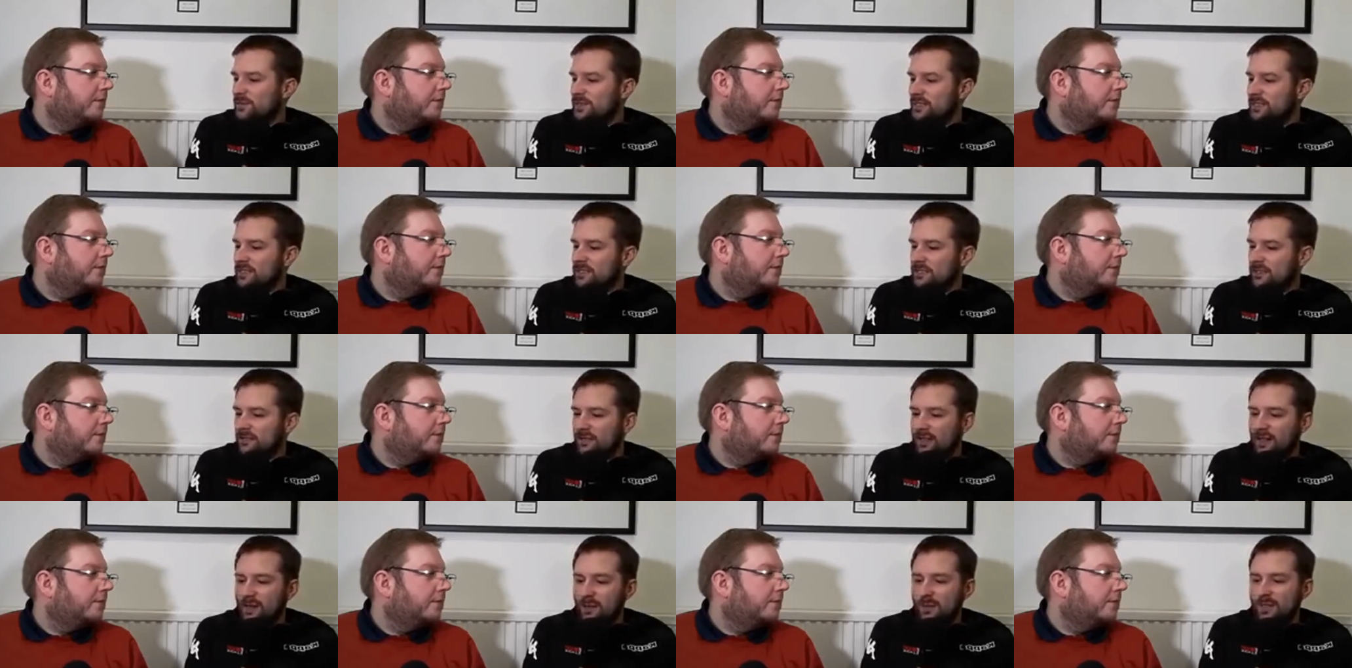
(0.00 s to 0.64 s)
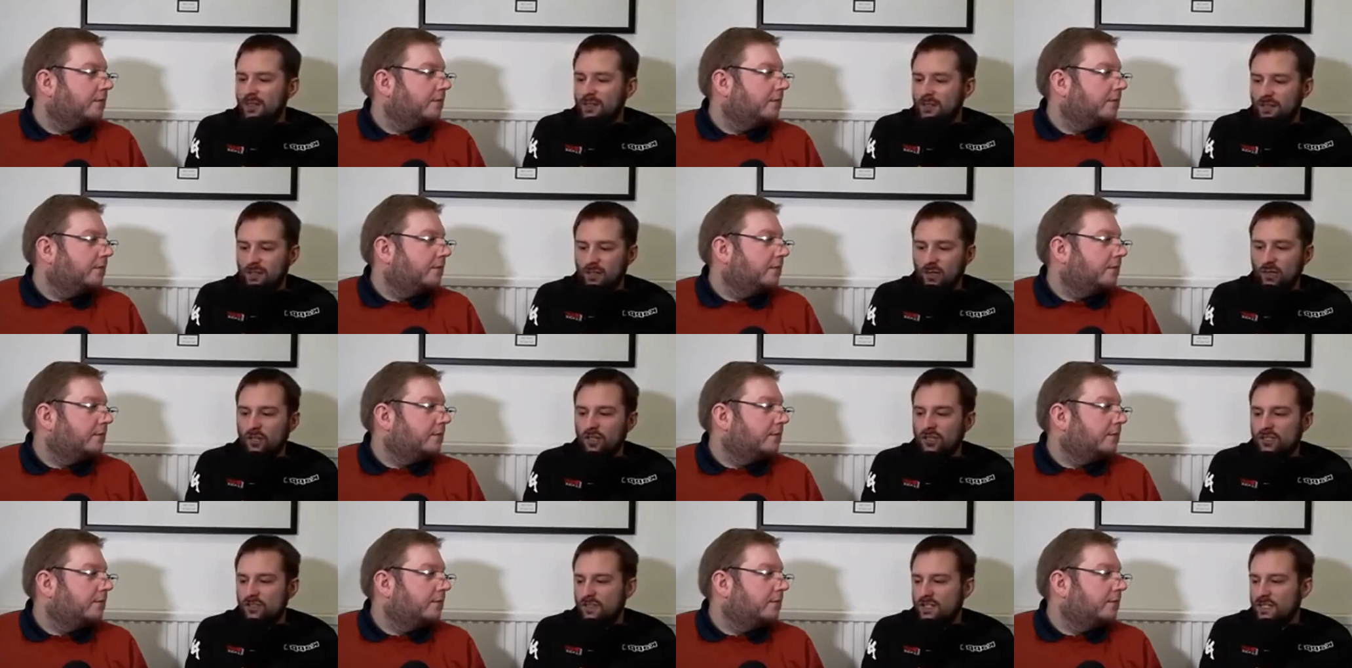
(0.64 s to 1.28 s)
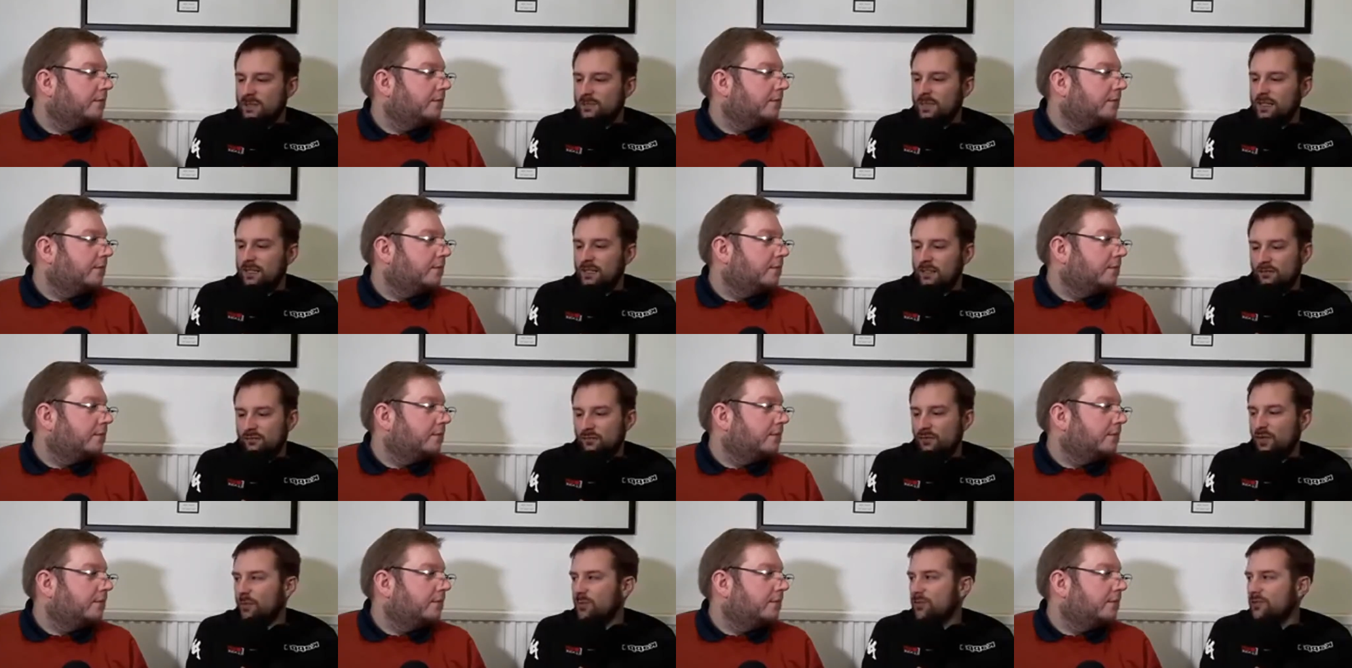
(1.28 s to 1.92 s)
Speaker 1: Being, I mean, lots are
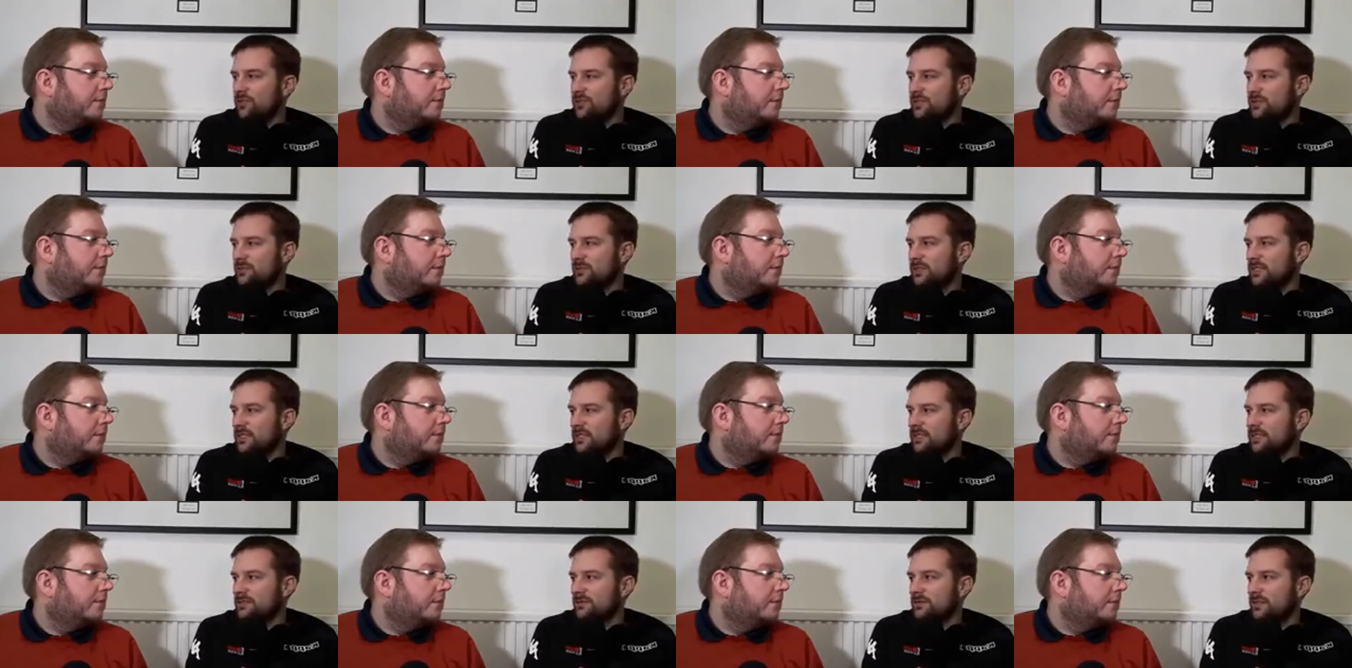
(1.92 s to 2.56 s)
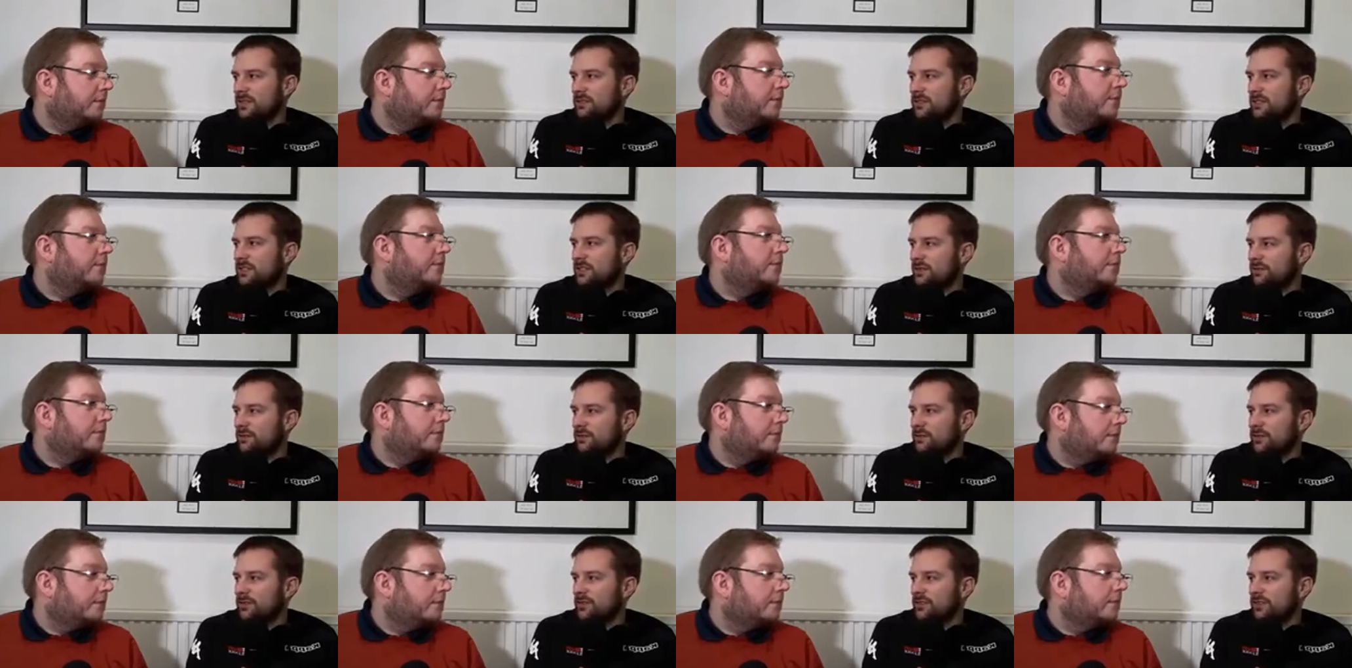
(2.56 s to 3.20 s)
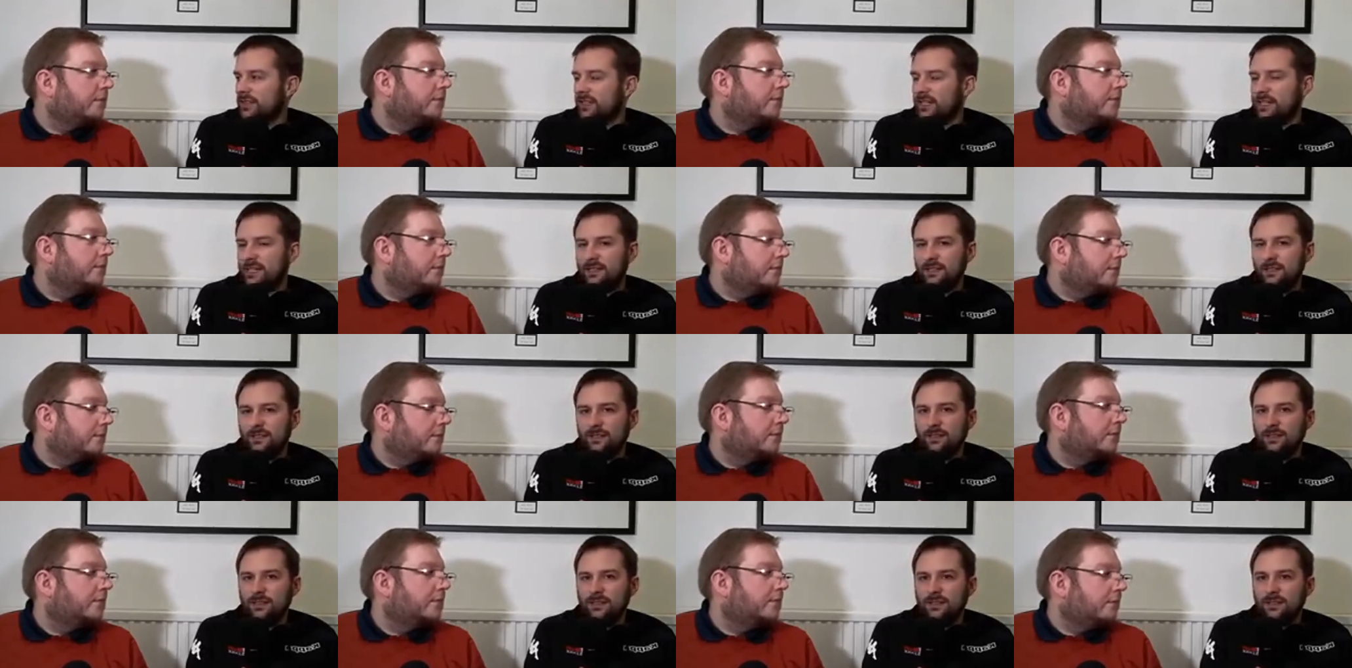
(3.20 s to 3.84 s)
expected of Roberts. I mean, he's a very confident lad
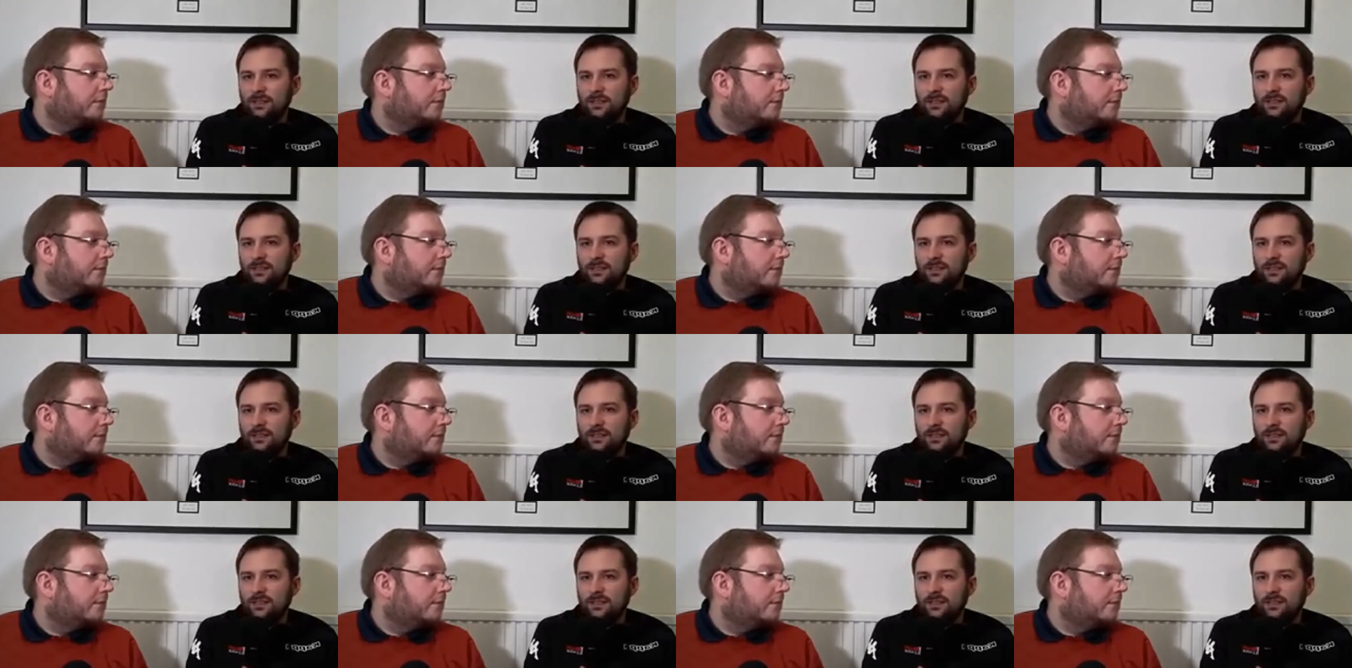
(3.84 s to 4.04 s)
and